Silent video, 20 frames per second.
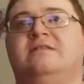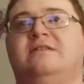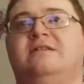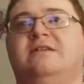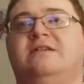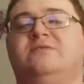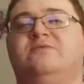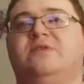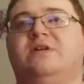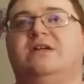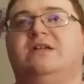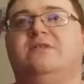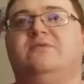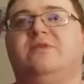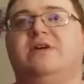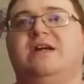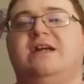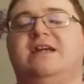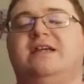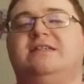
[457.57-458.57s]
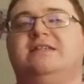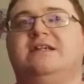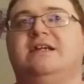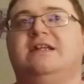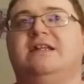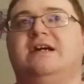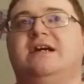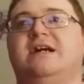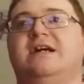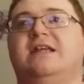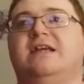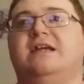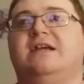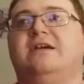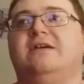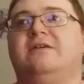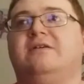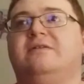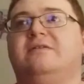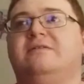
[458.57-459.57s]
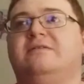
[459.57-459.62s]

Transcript: He's running away. He's getting out of here.